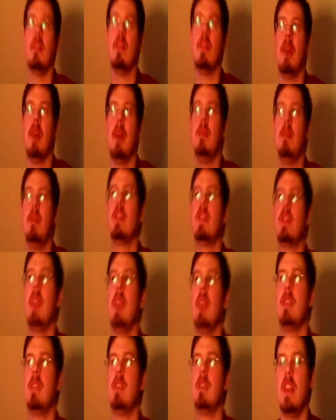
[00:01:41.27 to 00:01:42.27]
the Mamluks
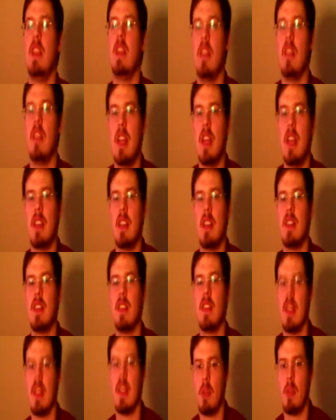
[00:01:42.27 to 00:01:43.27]
came to see their iqtas
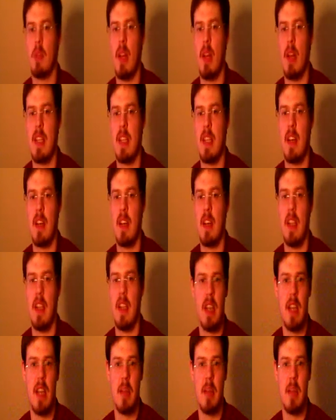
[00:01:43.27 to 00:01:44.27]
as hereditary
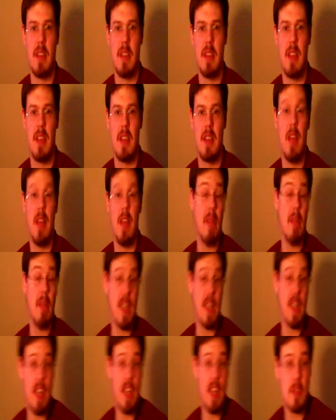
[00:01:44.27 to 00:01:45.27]
entitlements.
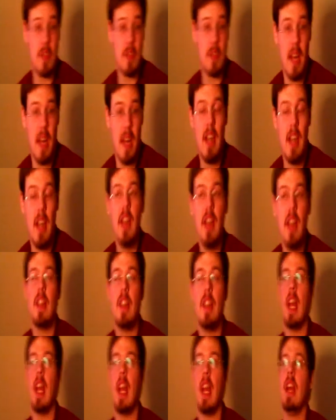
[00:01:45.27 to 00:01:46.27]
Makes sense, right?
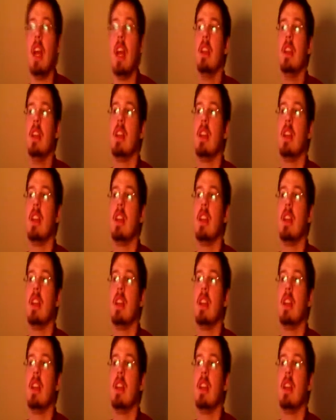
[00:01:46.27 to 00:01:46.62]
They